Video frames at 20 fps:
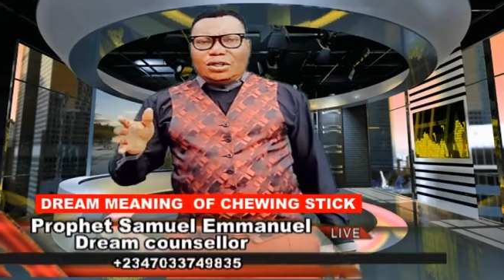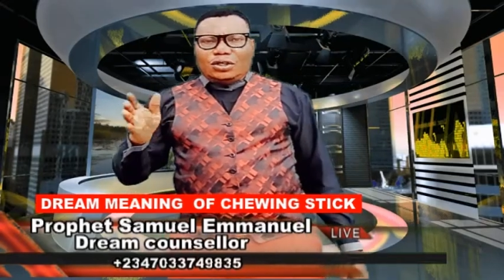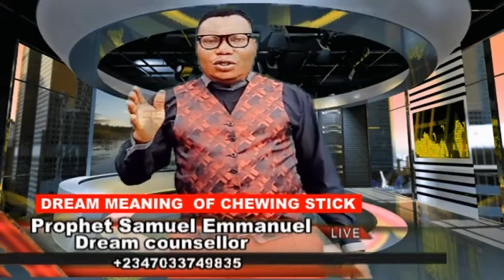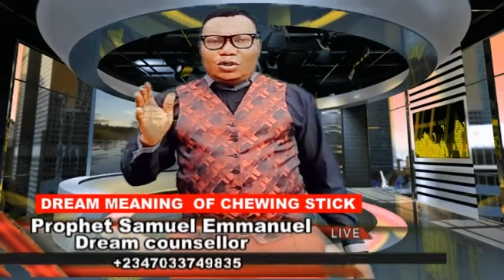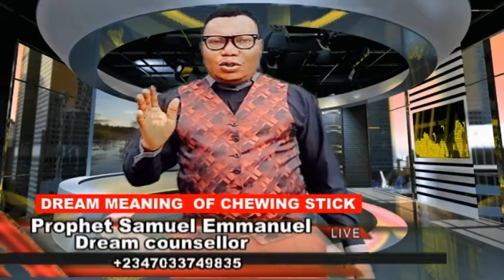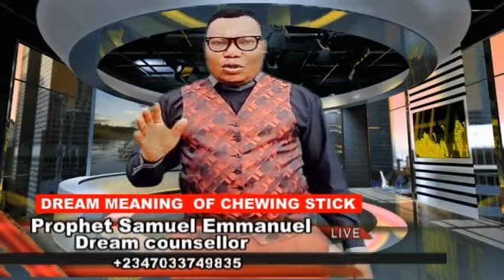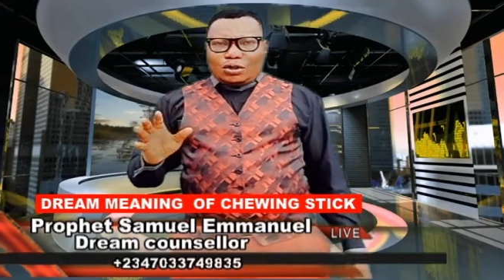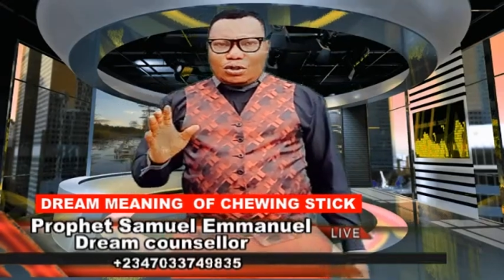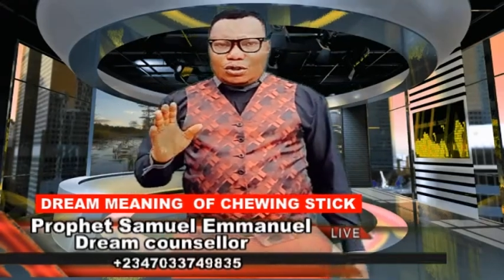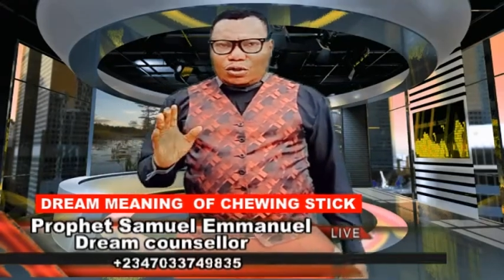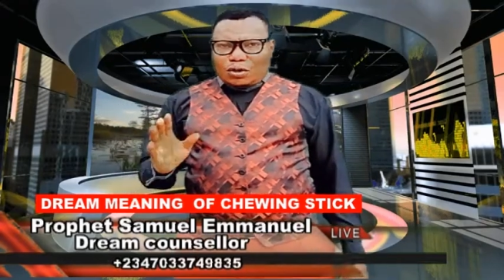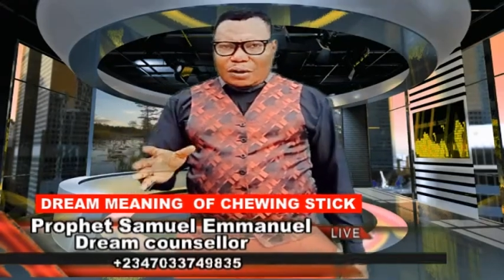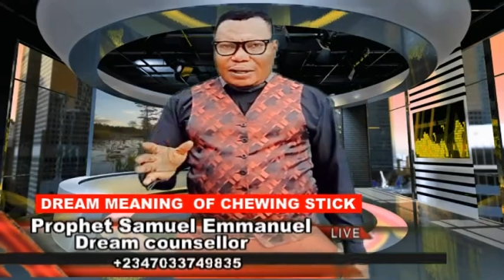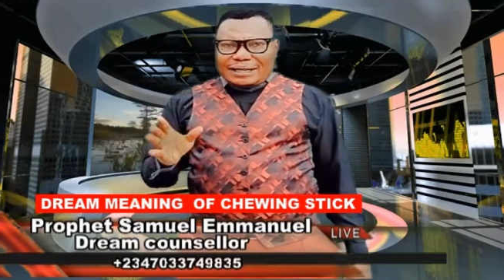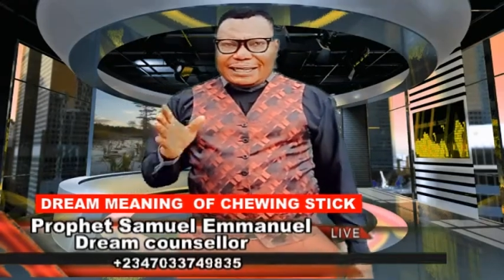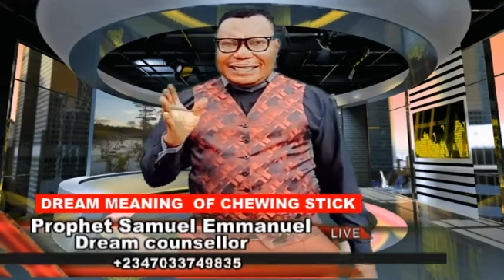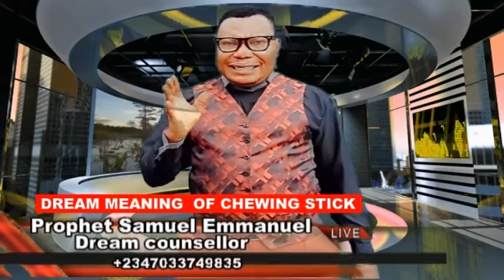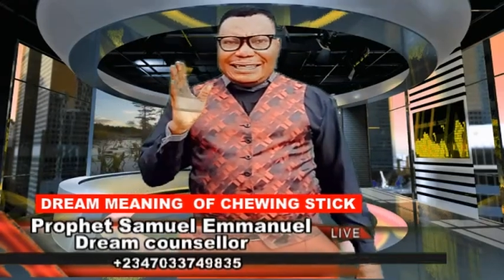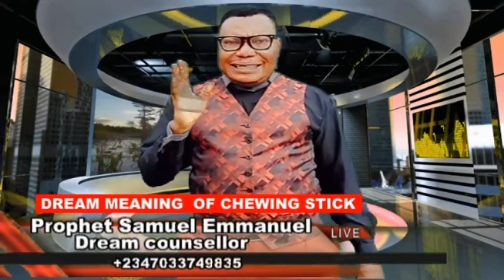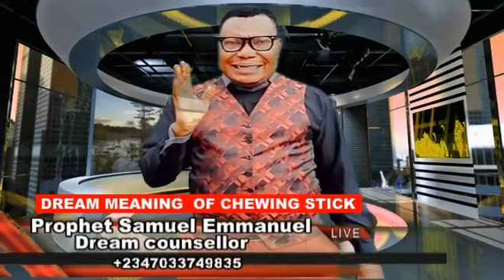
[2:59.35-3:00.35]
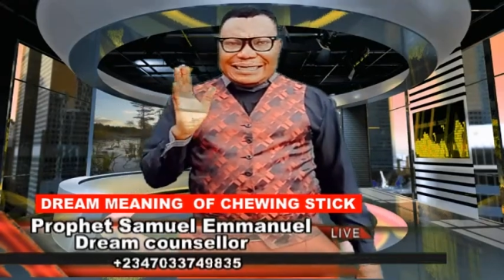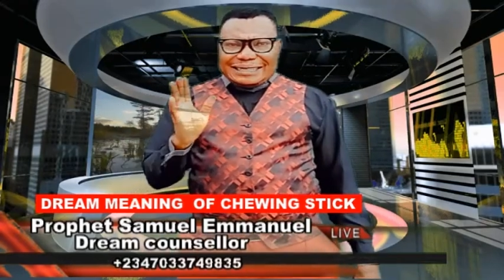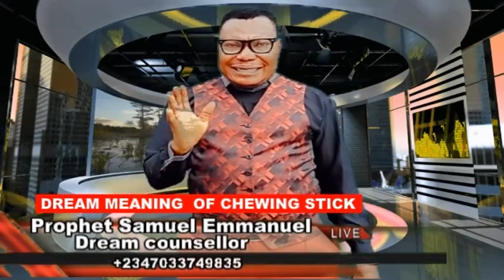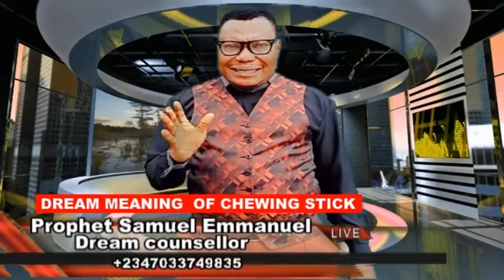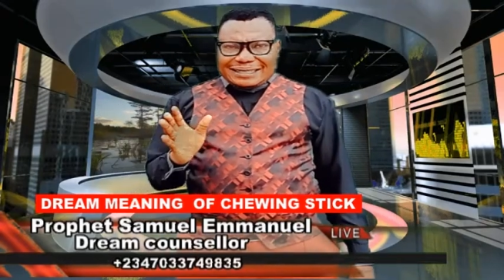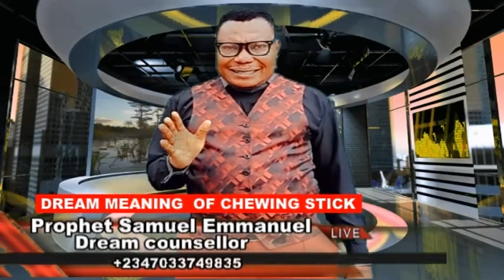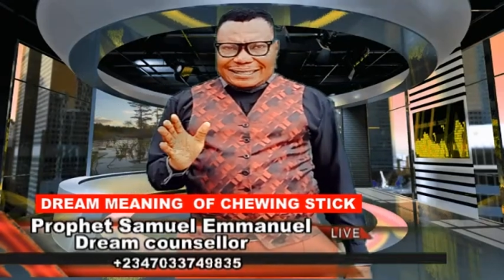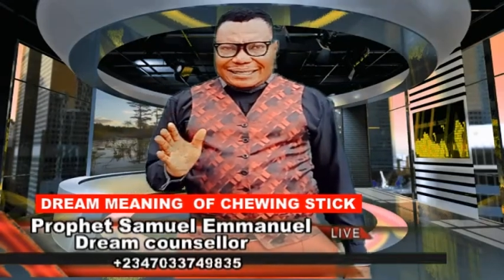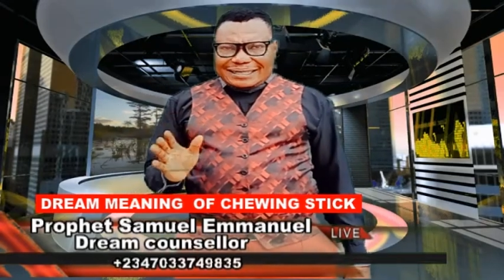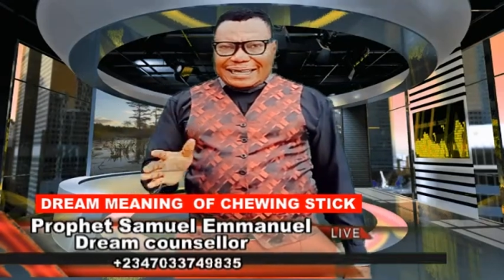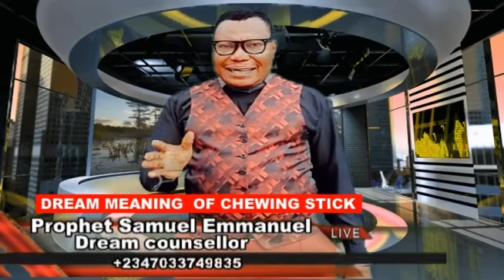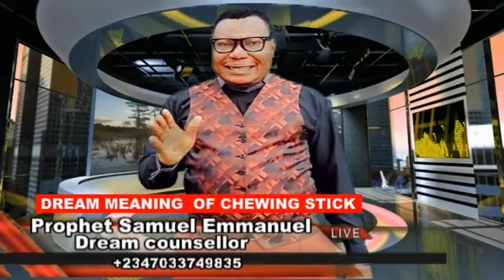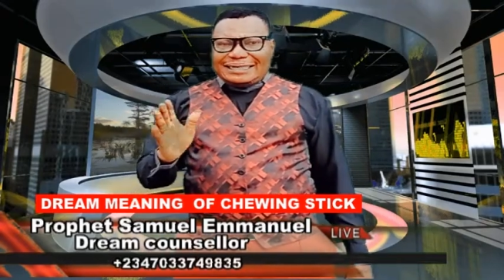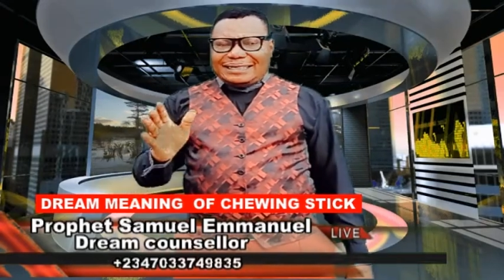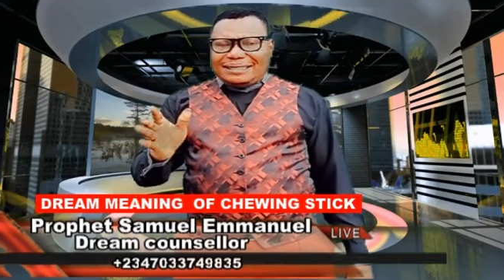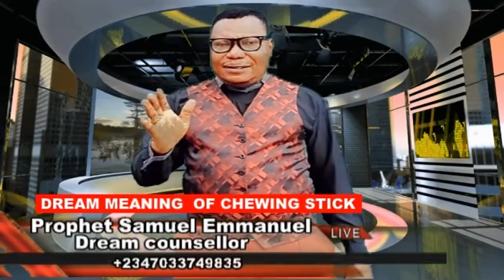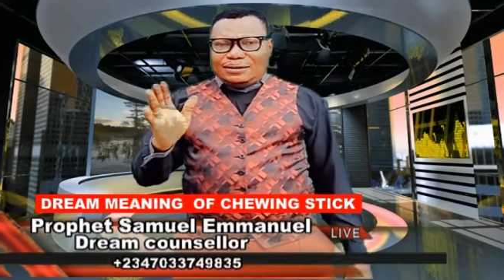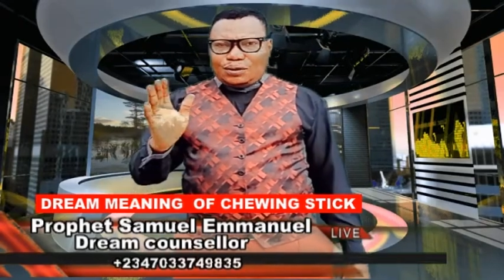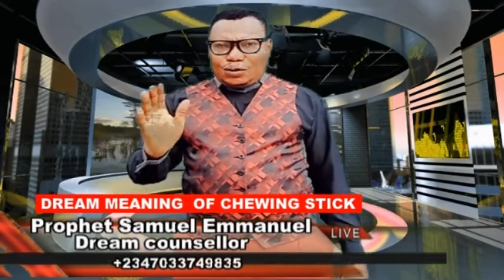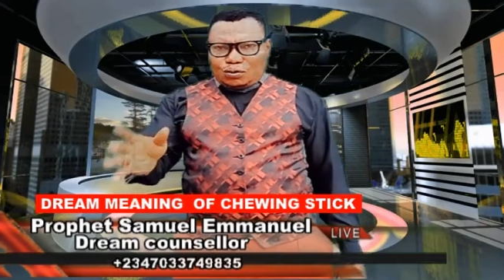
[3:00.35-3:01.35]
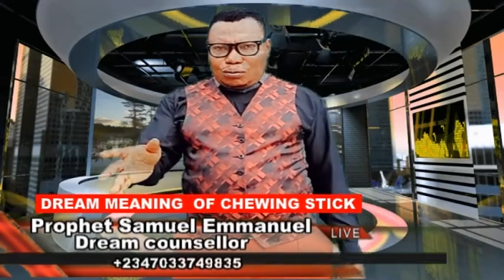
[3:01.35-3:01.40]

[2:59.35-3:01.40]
Your talking is getting too